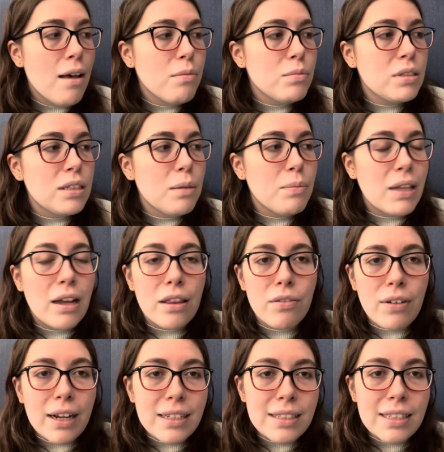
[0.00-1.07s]
some that are the
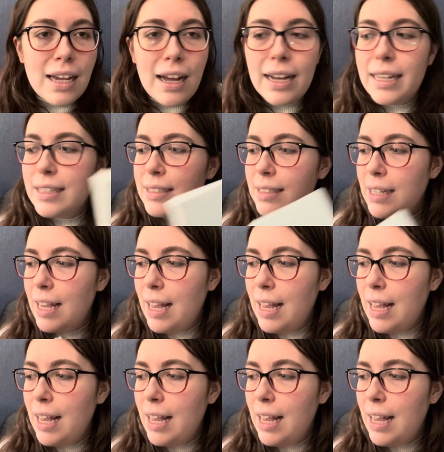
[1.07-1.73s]
right size,